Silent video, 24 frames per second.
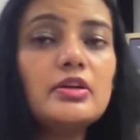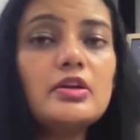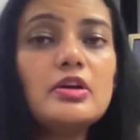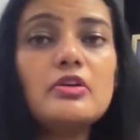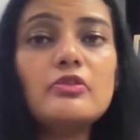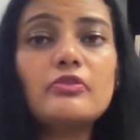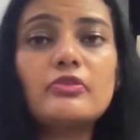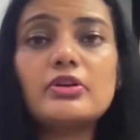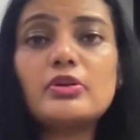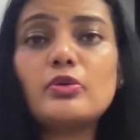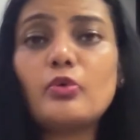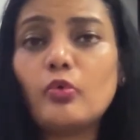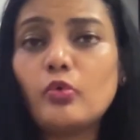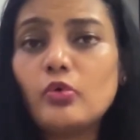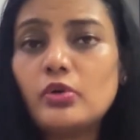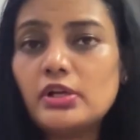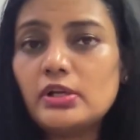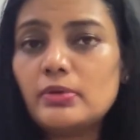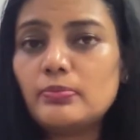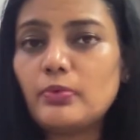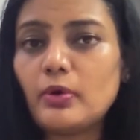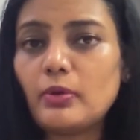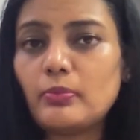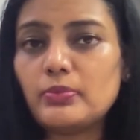For an older
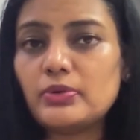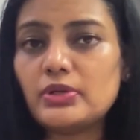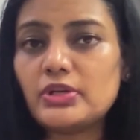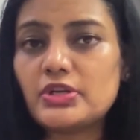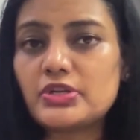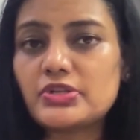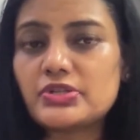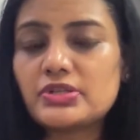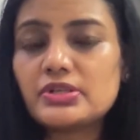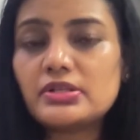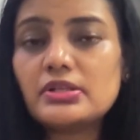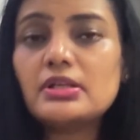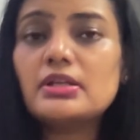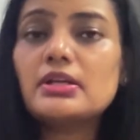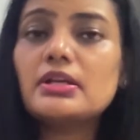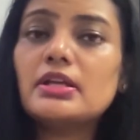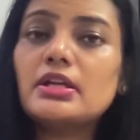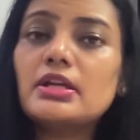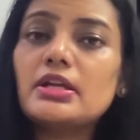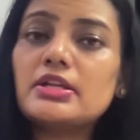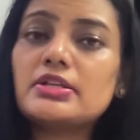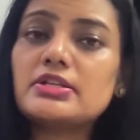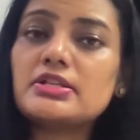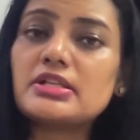population,
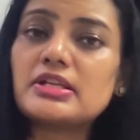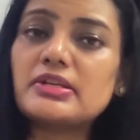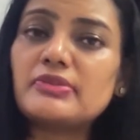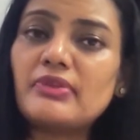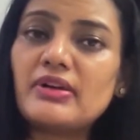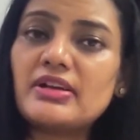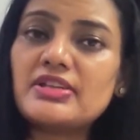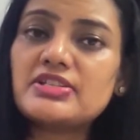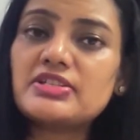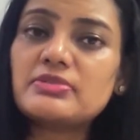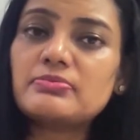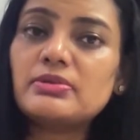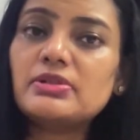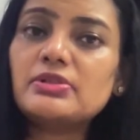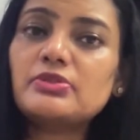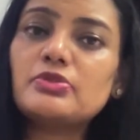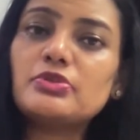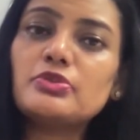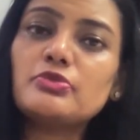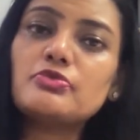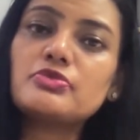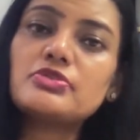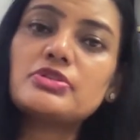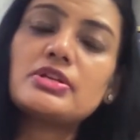it is advisable to
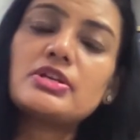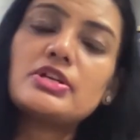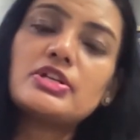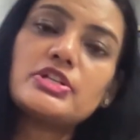use